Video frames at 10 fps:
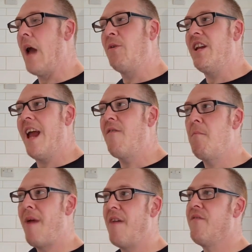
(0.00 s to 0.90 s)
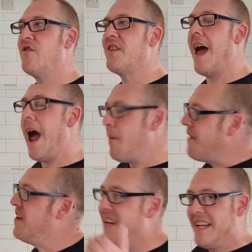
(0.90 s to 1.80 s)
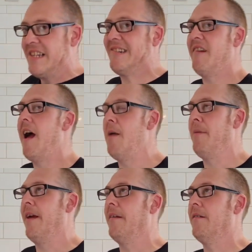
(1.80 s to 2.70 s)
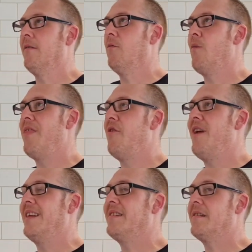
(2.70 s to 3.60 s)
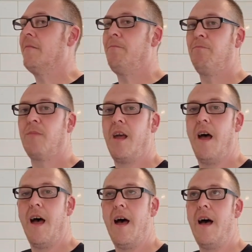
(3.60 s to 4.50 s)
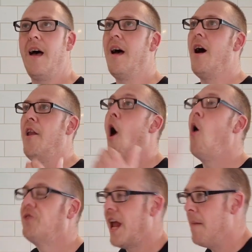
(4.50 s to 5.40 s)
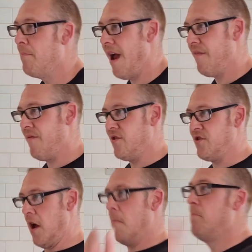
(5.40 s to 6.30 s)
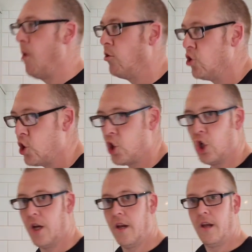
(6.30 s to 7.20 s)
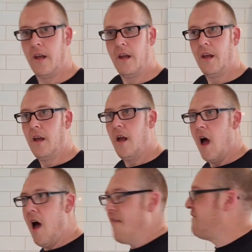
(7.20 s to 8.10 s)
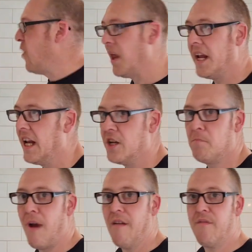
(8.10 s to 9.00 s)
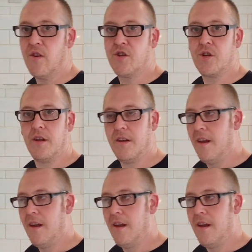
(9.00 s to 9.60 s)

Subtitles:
can you have a breakfast, however you describe it, whether it's an all-day breakfast, a brunch, a full English breakfast,